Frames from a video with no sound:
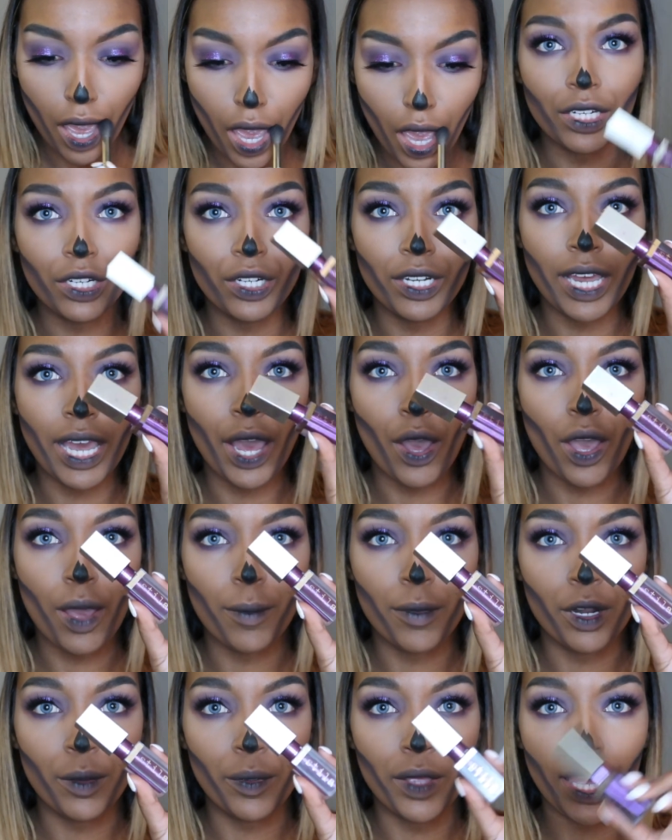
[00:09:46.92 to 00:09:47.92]
Glitter now.
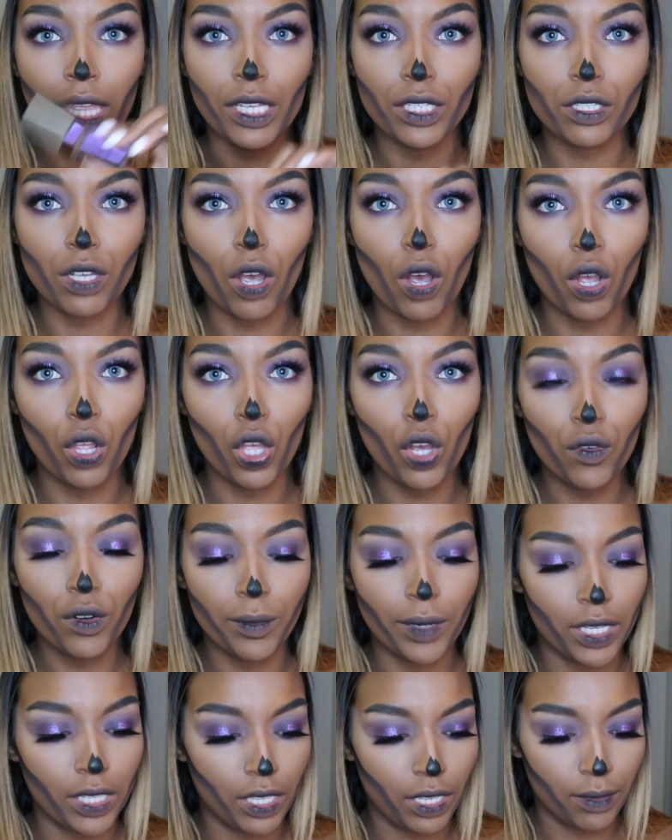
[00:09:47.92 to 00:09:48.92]
I'm going to apply this all over
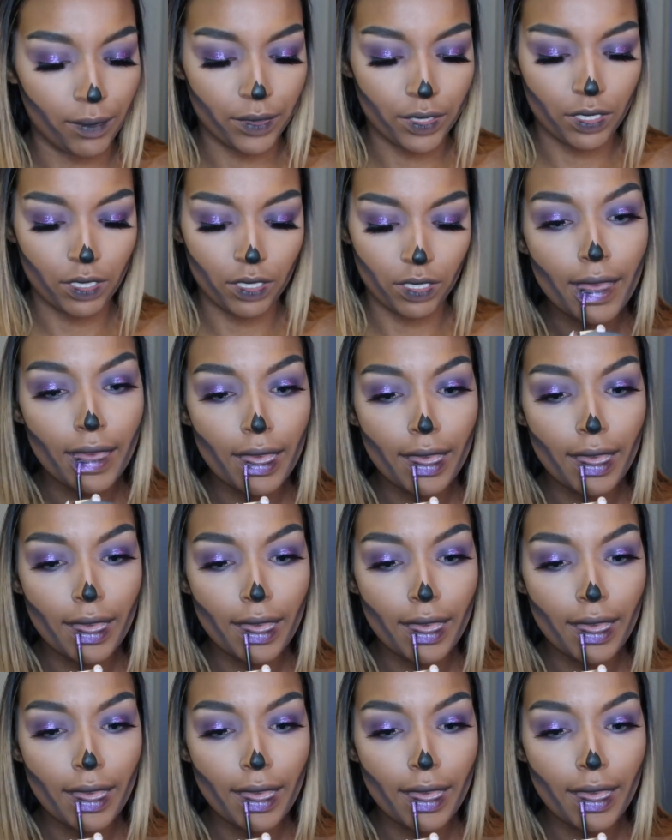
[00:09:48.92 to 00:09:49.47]
my lips.